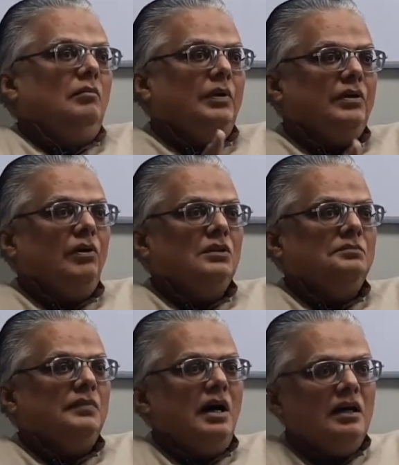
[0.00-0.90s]
because
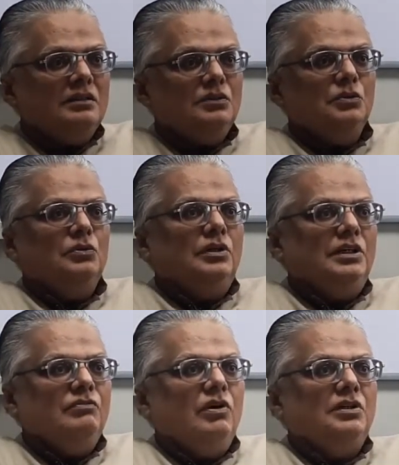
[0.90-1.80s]
Marx you know
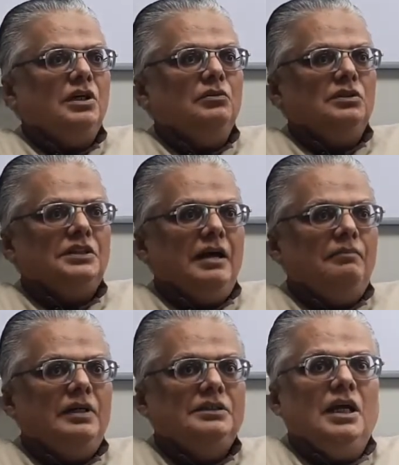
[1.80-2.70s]
he wanted to
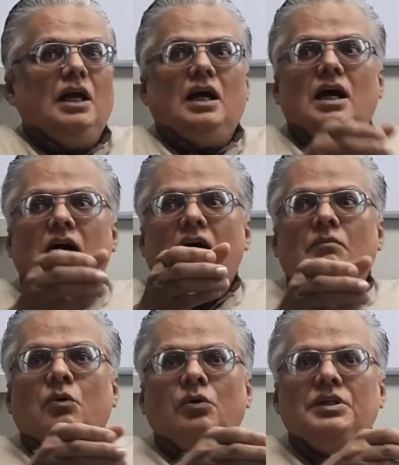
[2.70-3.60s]
establish a
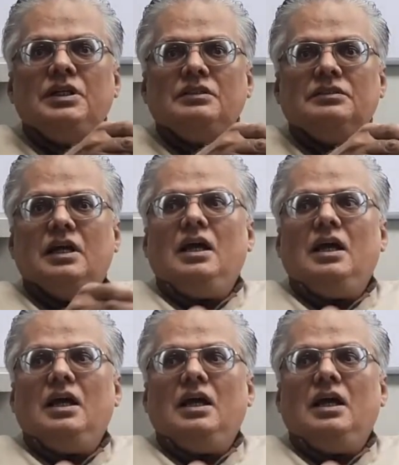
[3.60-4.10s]
harmonious